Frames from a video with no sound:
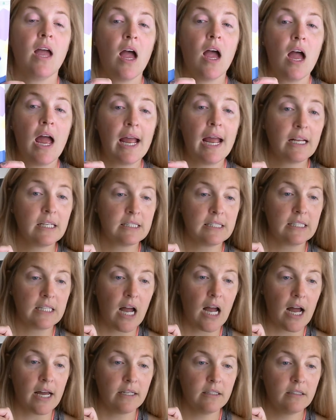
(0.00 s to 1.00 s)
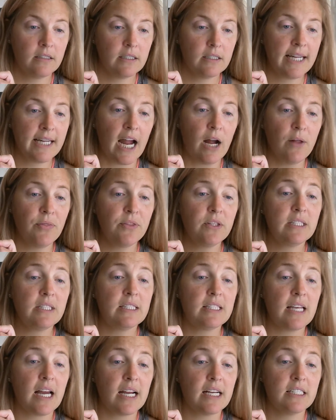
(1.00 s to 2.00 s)
Hexagon. Count the
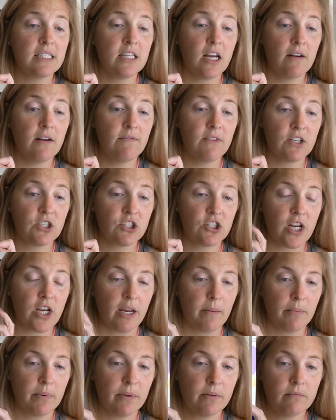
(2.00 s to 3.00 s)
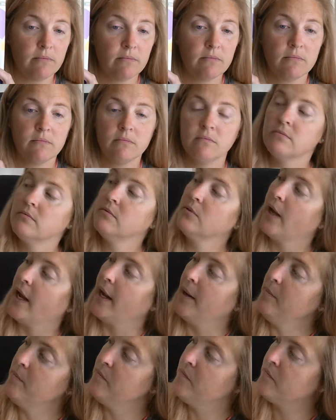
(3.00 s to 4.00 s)
sides of the shape.
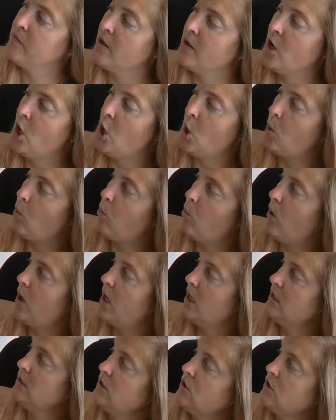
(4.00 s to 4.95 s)
Okay. 1,